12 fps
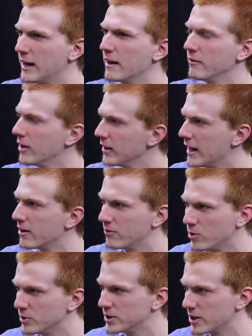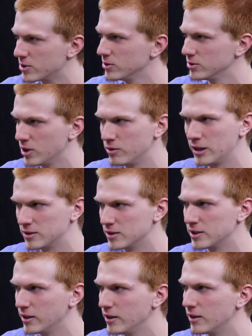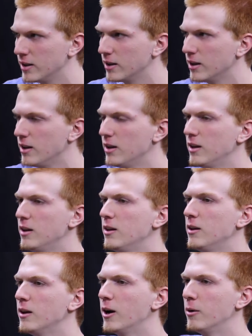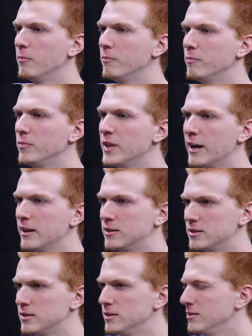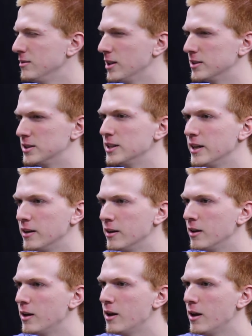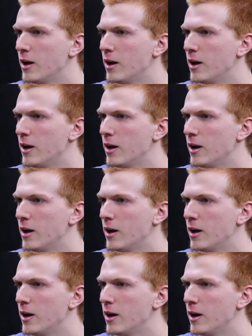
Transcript: A lot of homosexuals don't necessarily think that it's a sin,